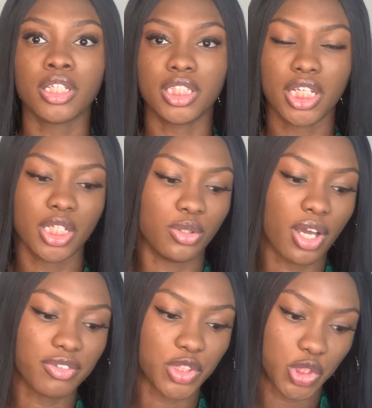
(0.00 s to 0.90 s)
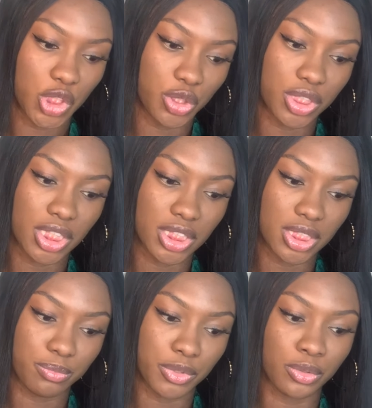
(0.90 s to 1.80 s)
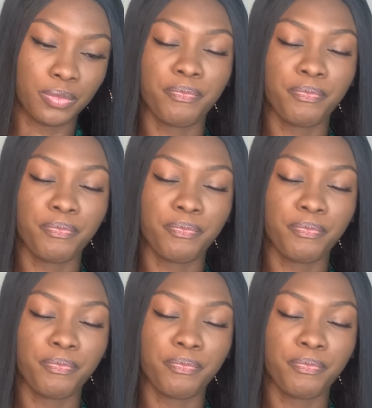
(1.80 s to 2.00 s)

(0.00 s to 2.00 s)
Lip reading: Yeah, you have to show your utility bill.